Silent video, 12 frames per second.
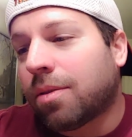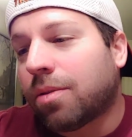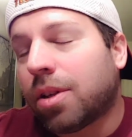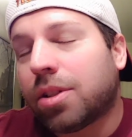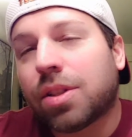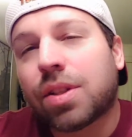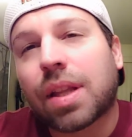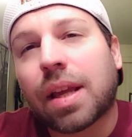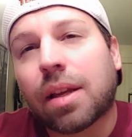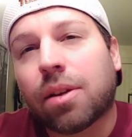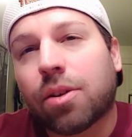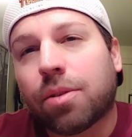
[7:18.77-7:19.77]
Russian
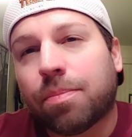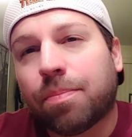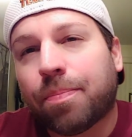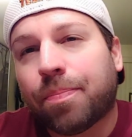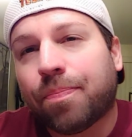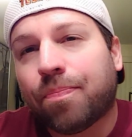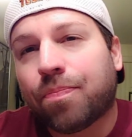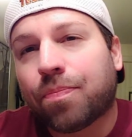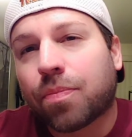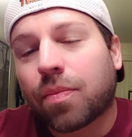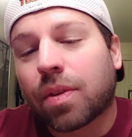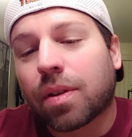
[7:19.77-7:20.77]
Standard,
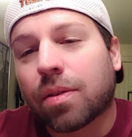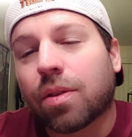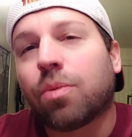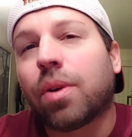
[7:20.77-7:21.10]
the